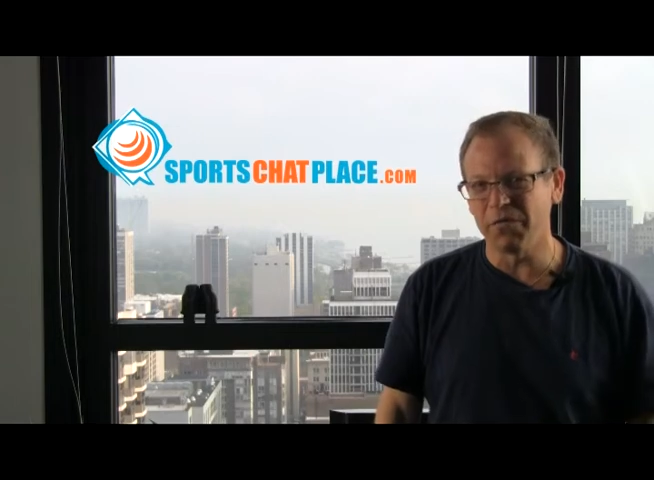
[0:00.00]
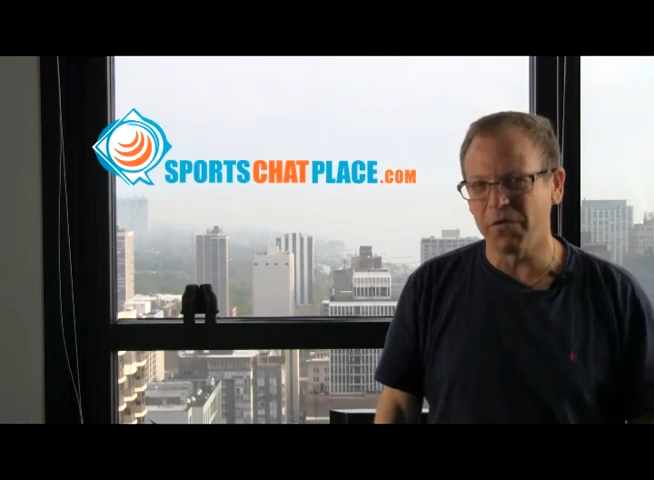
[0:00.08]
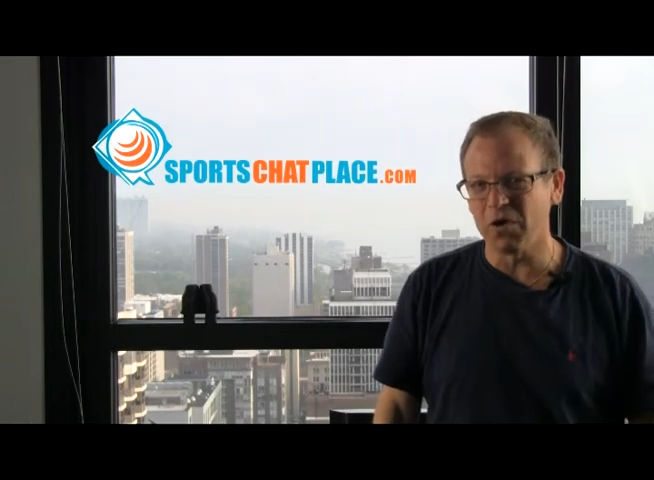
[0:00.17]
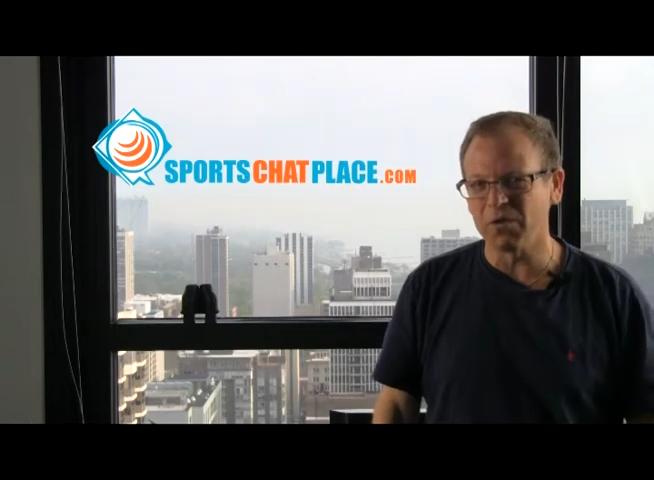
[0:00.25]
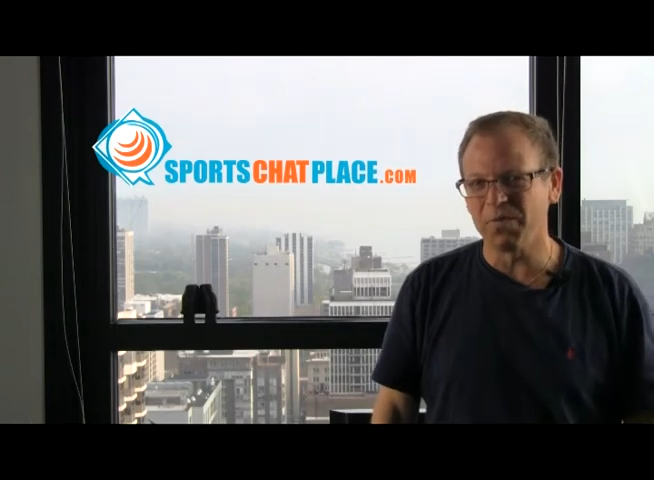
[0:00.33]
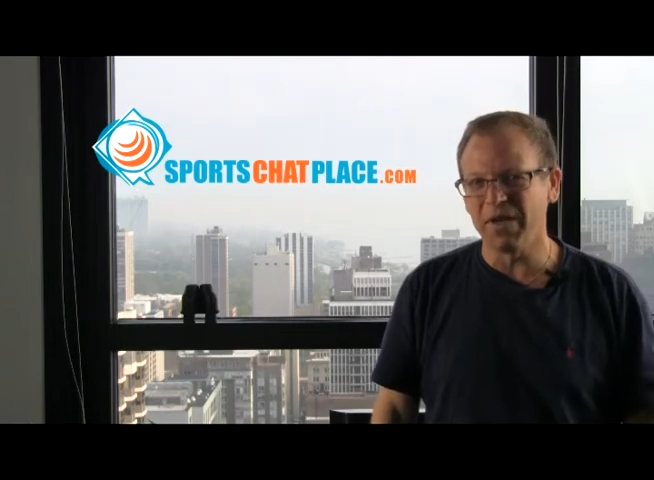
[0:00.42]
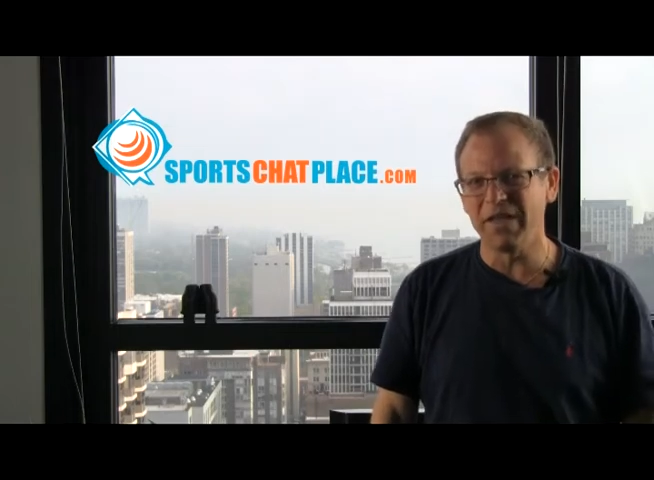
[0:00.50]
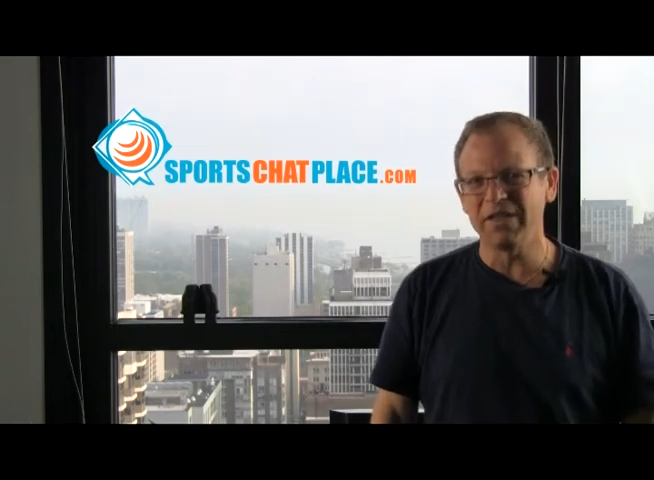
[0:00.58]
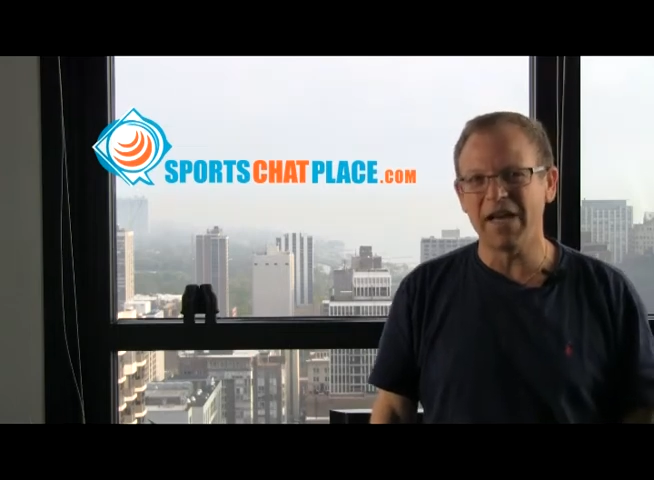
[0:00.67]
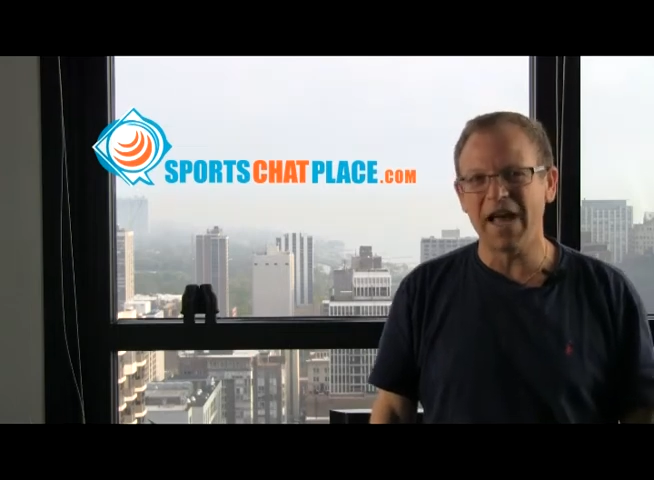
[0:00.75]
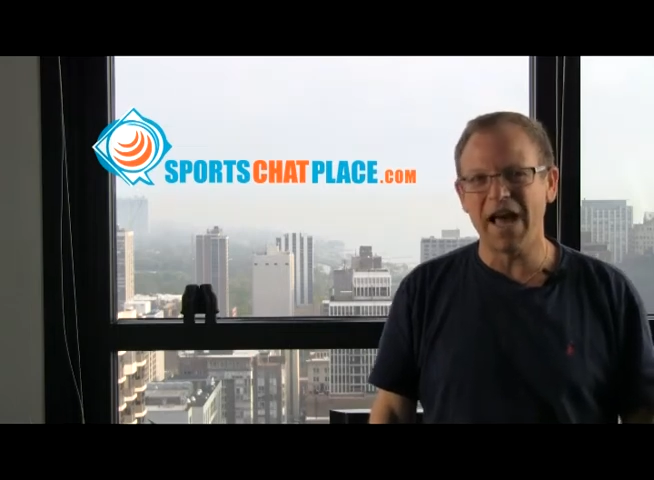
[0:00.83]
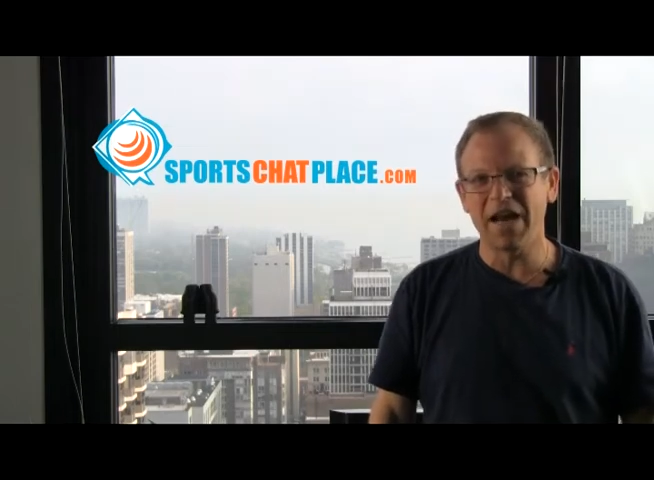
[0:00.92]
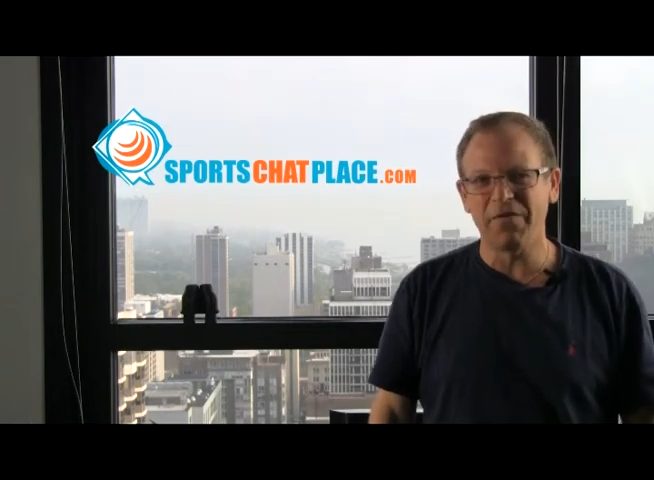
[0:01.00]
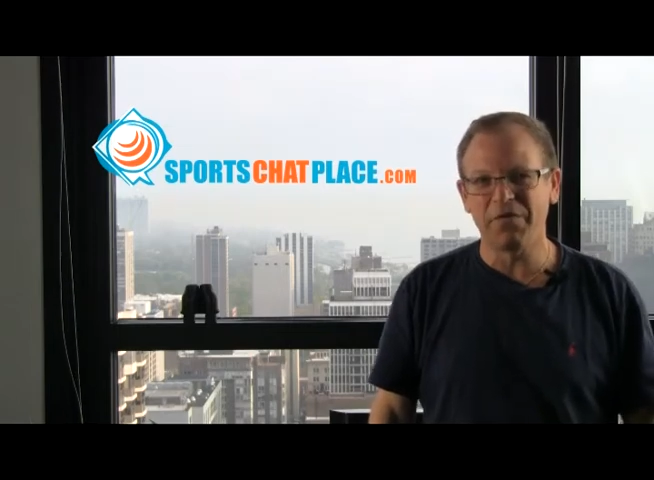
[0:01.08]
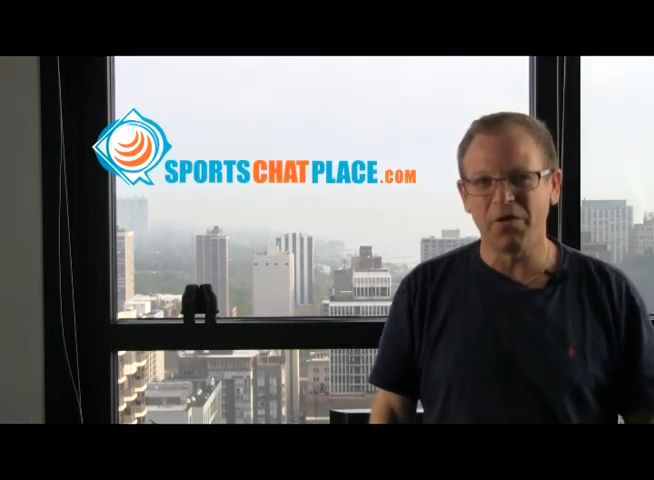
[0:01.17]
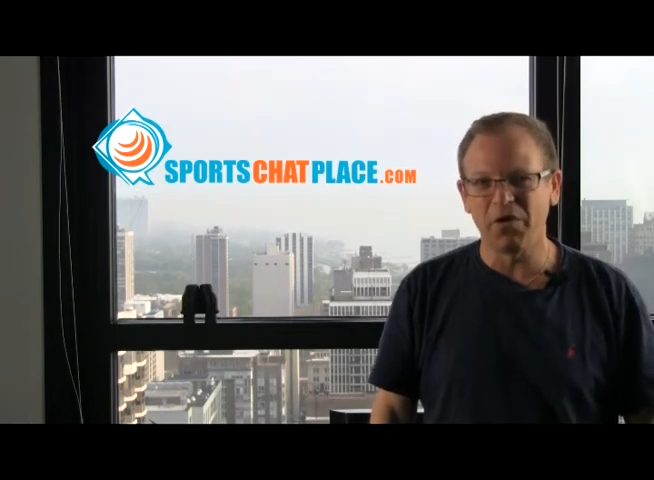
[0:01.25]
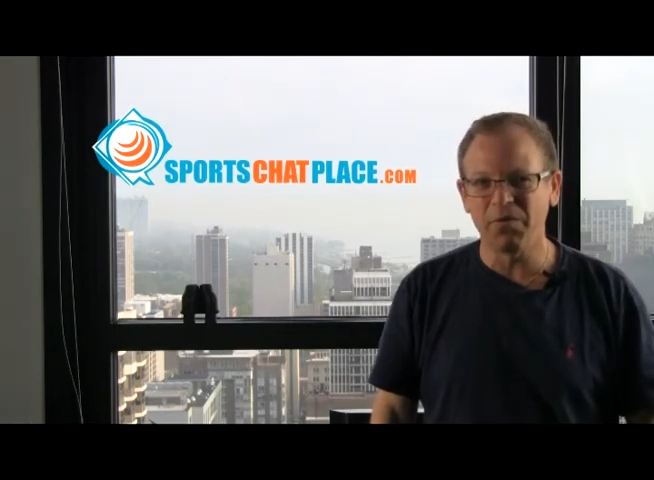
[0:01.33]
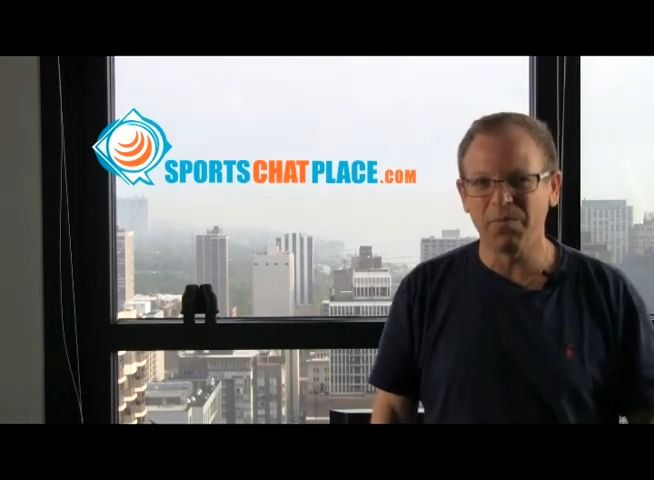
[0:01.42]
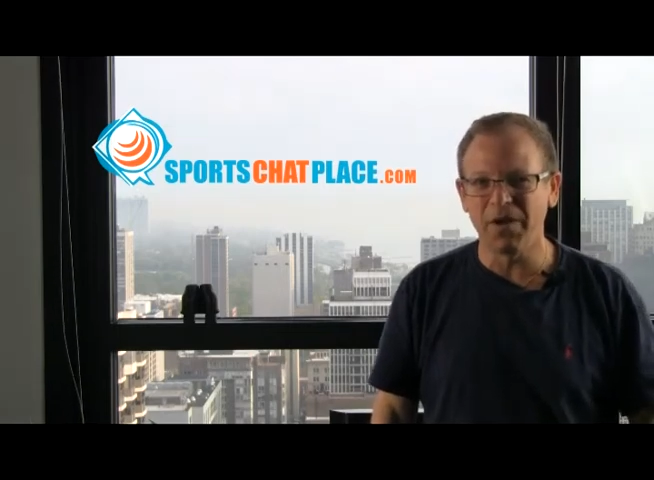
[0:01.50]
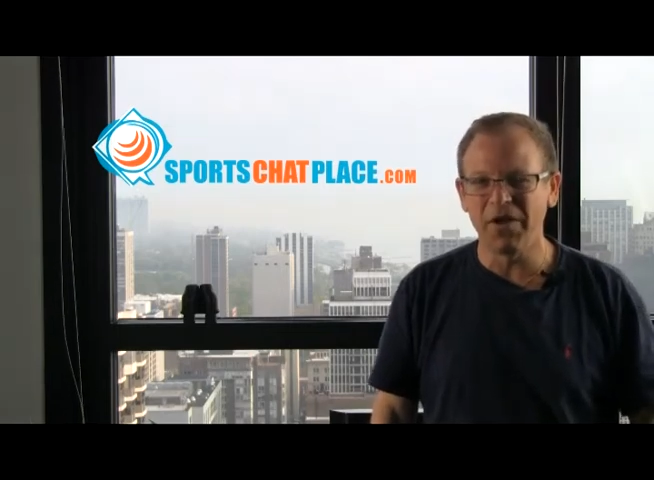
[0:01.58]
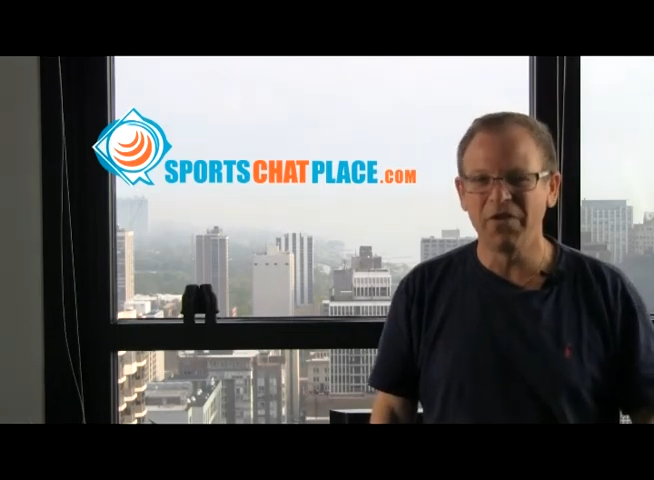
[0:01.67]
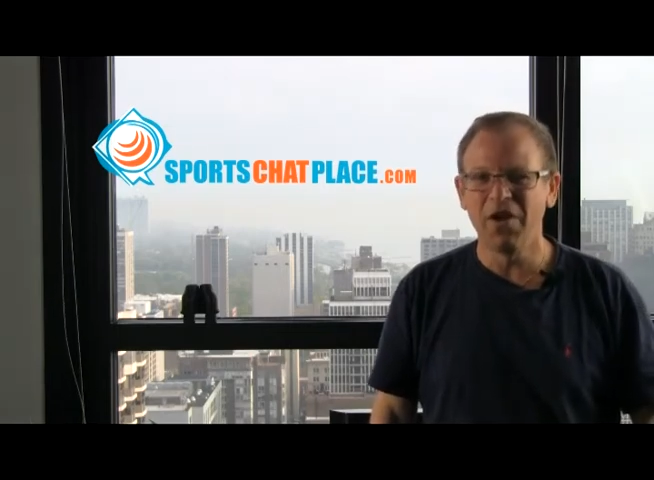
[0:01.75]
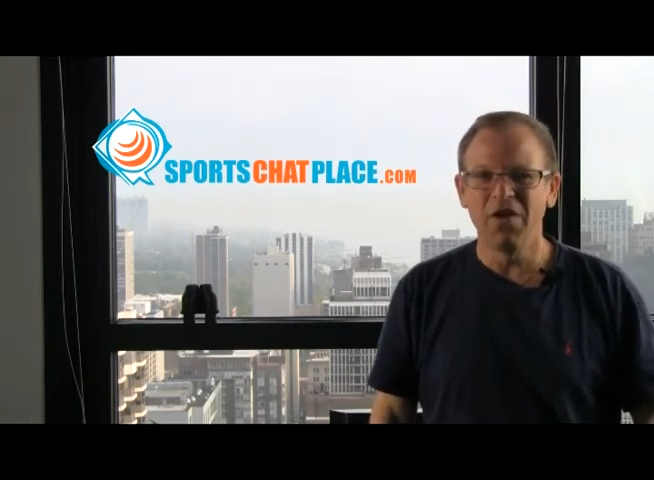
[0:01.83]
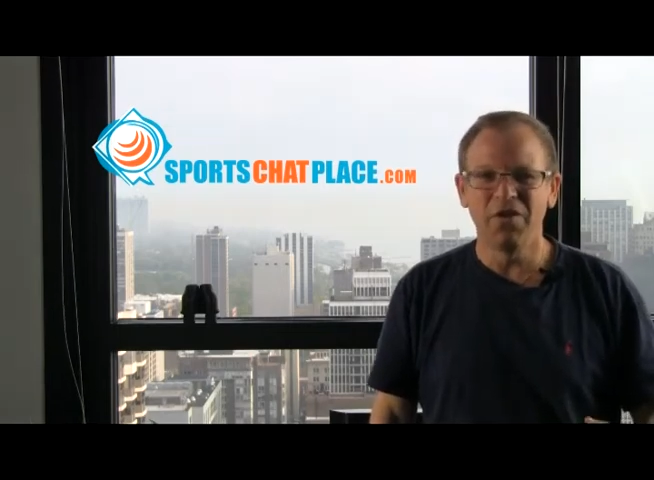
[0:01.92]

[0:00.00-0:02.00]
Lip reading: first place, out of first place.